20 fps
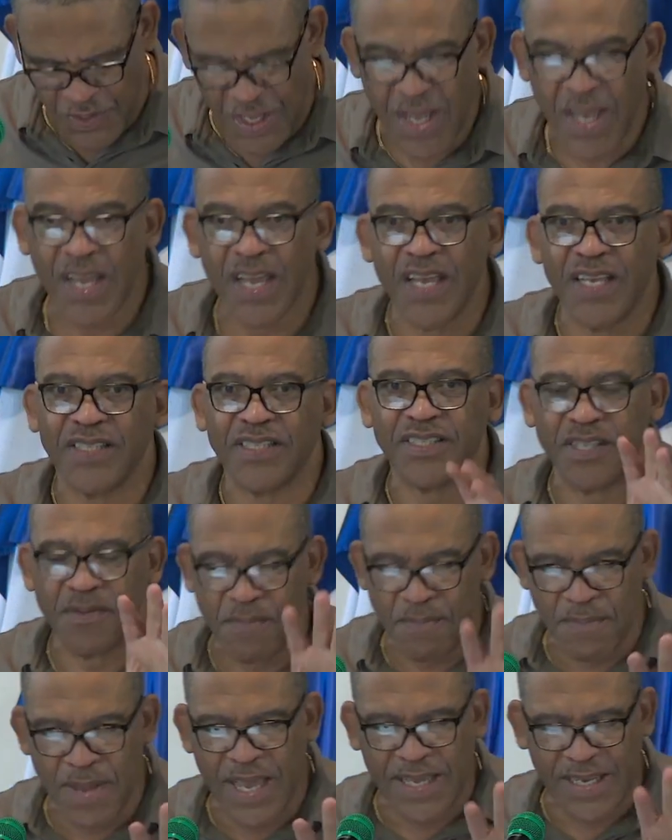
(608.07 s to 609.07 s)
is to
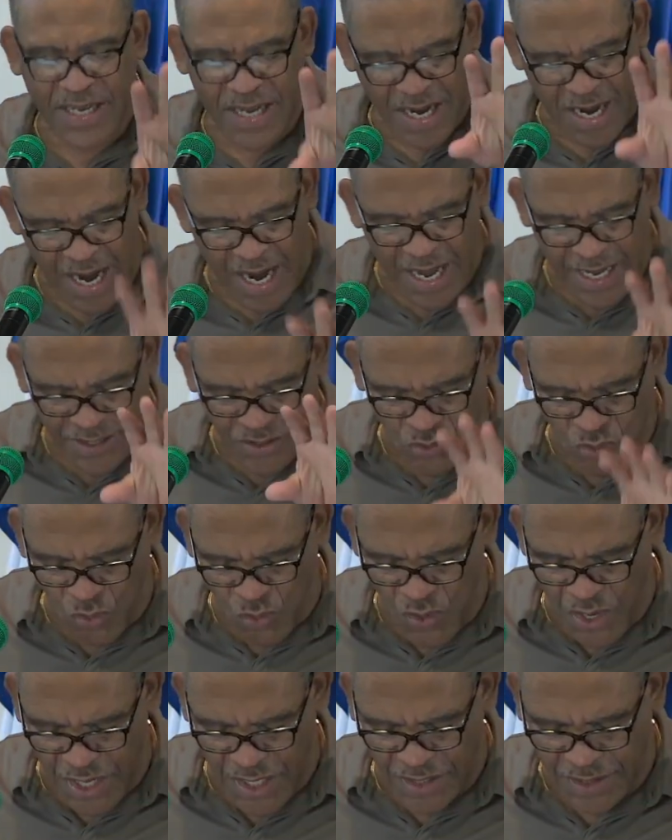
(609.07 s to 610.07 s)
make God's
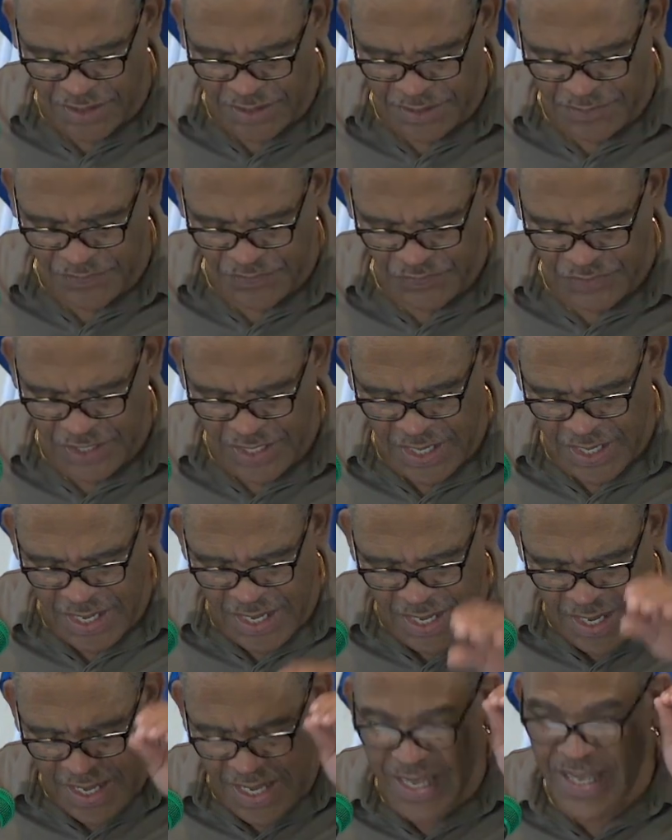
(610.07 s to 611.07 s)
will,
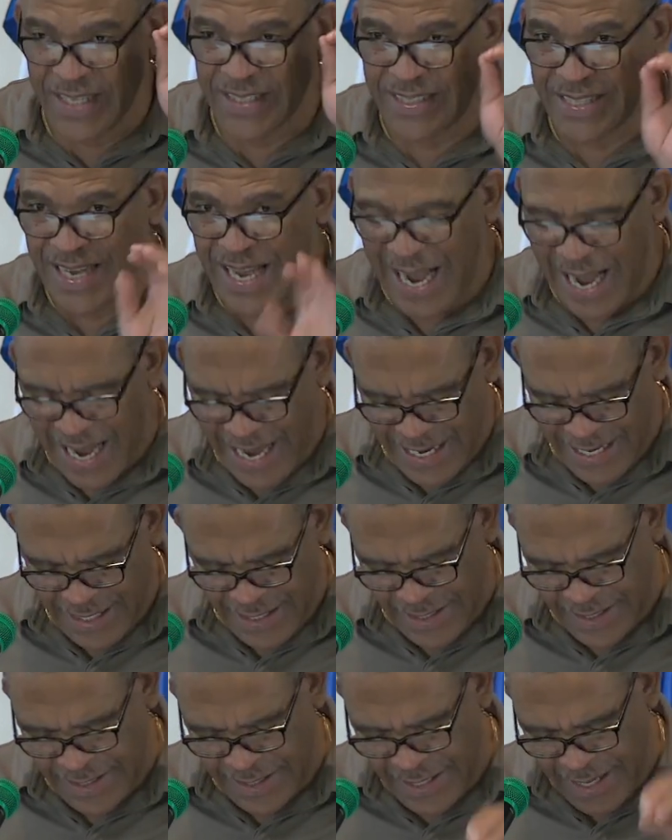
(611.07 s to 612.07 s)
his
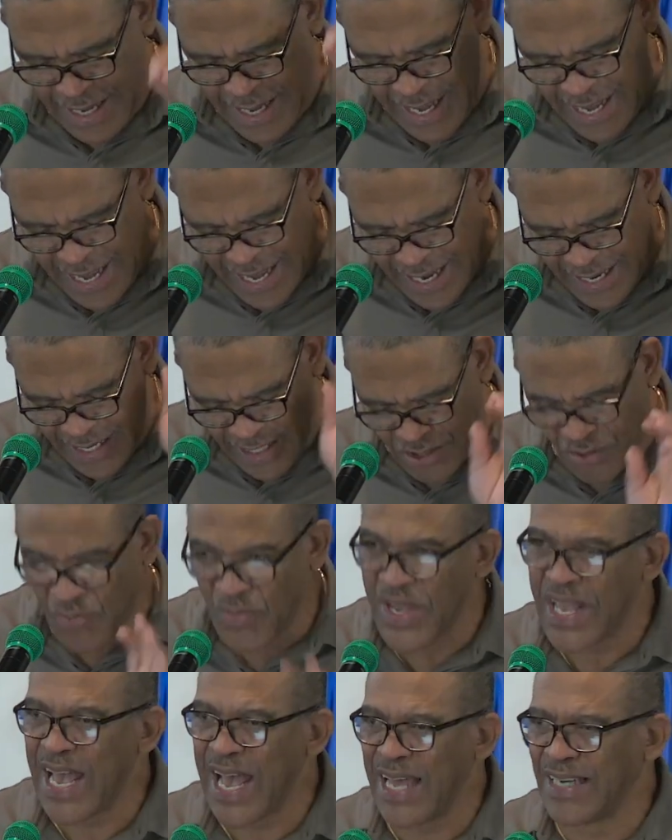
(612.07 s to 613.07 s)
guidance, and his
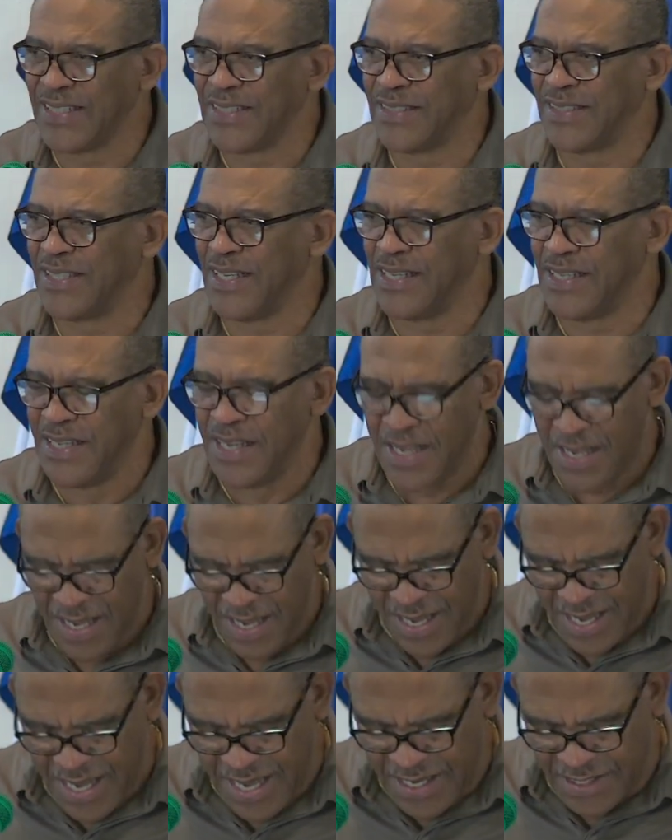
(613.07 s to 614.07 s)
reality
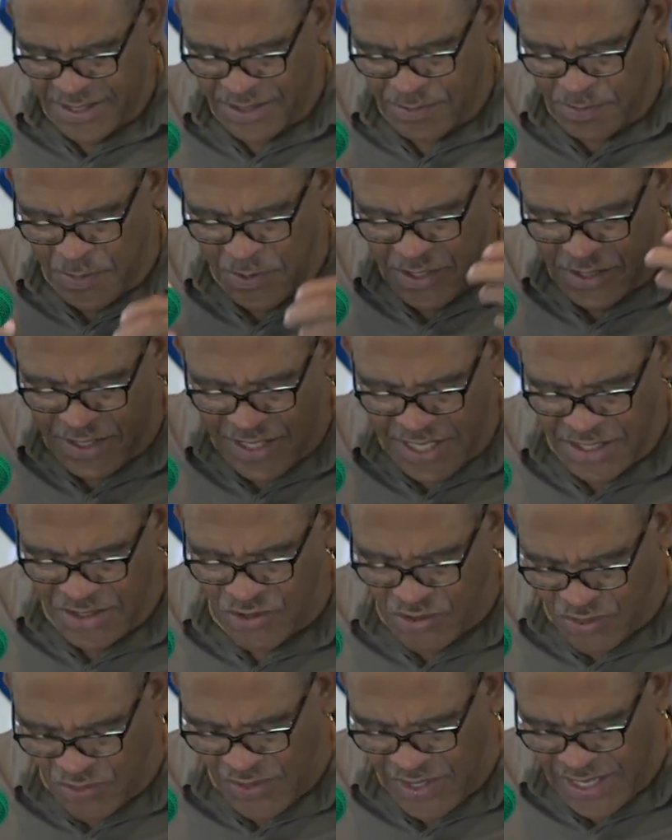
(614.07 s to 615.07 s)

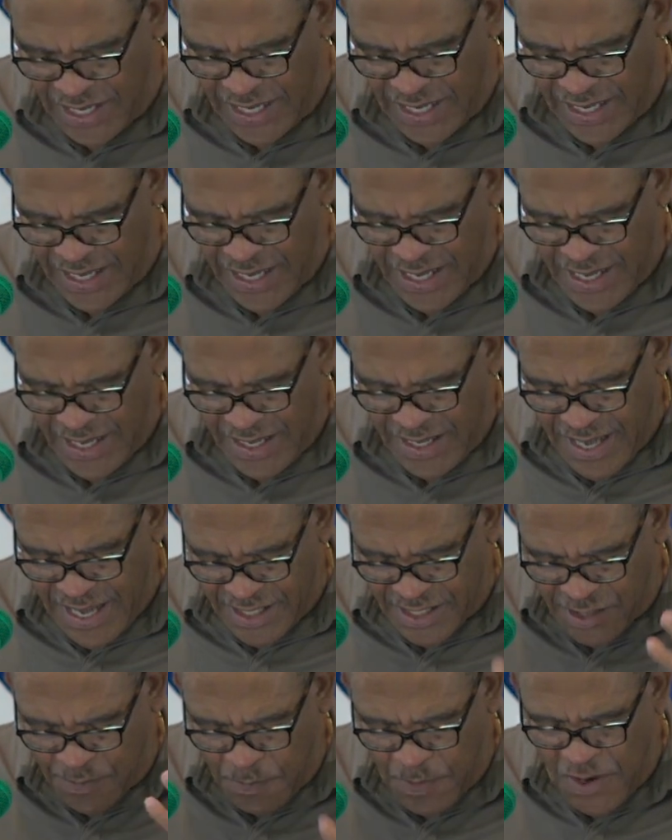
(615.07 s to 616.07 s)
exponentially,
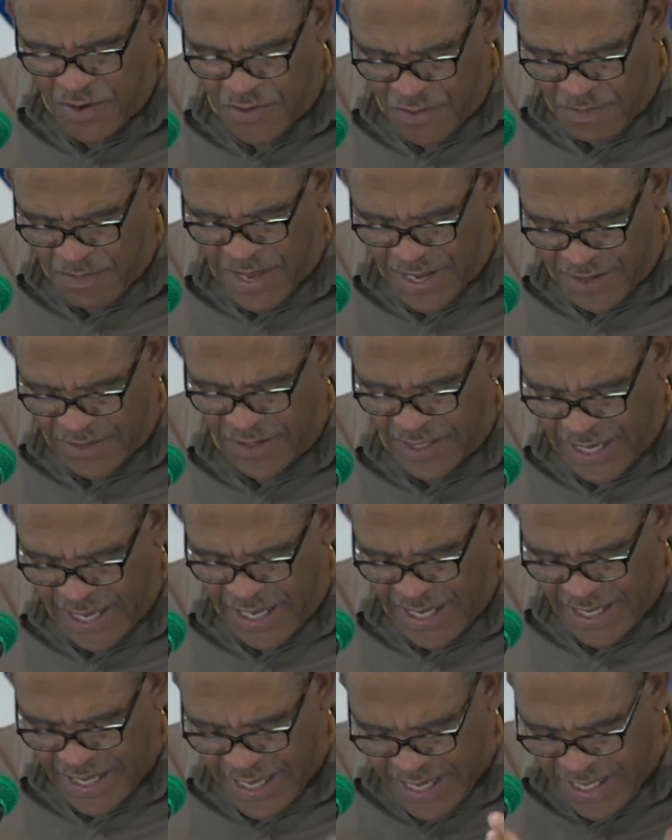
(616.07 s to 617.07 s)

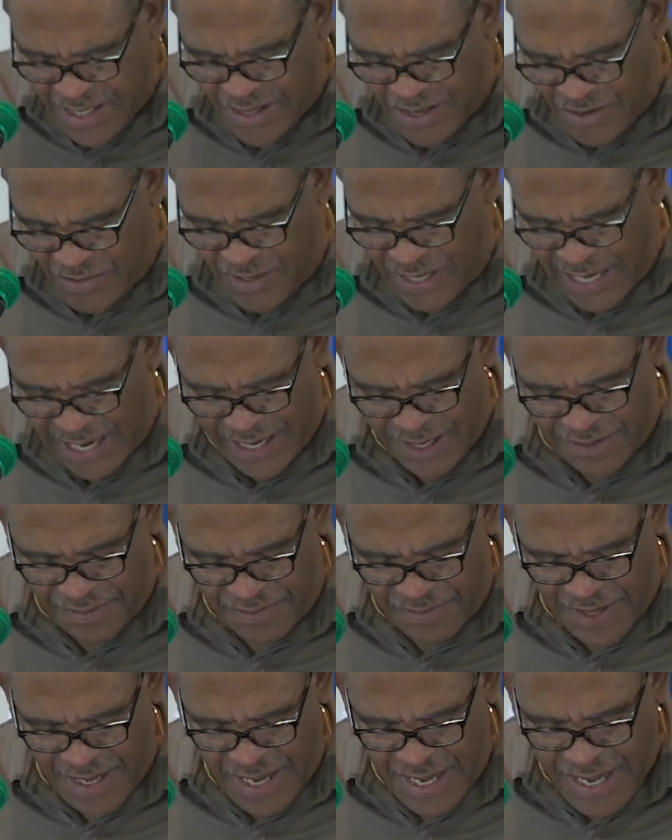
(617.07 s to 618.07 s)
experimentally in your life.
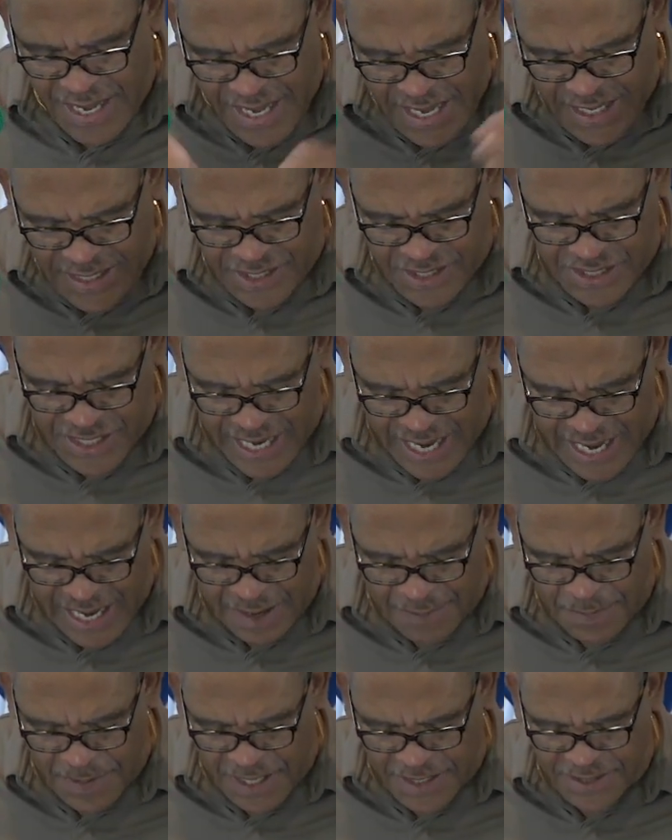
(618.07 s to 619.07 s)
His
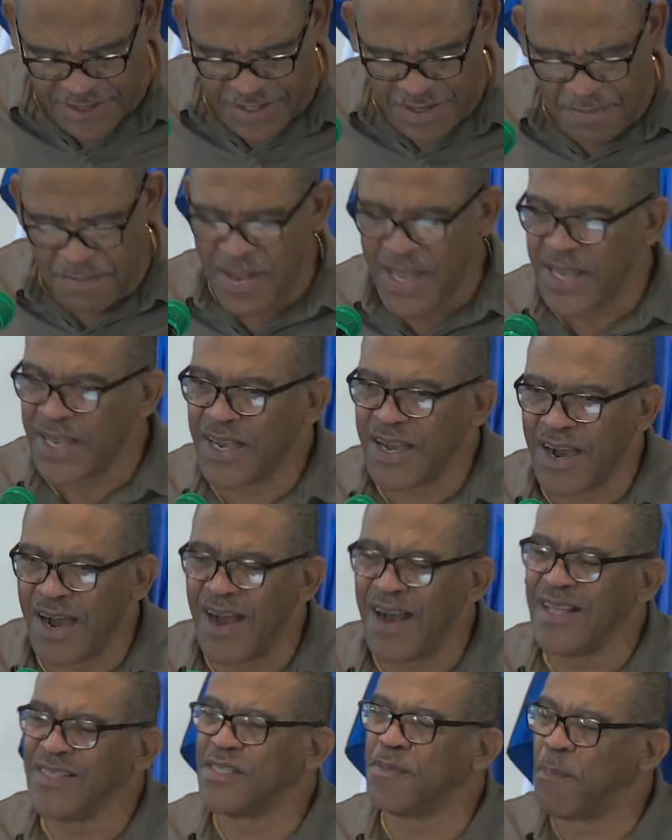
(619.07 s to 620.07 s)
job is to make
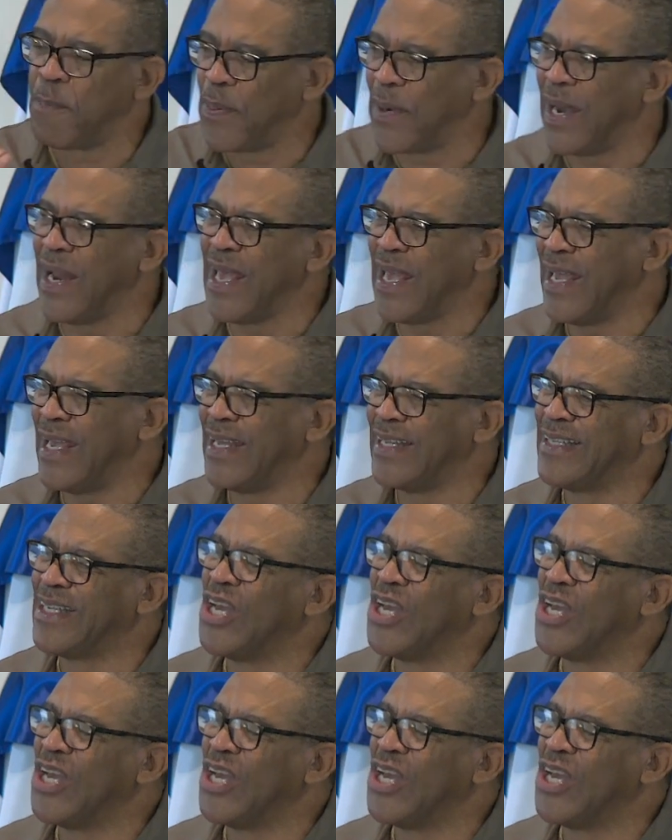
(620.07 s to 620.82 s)
God's plan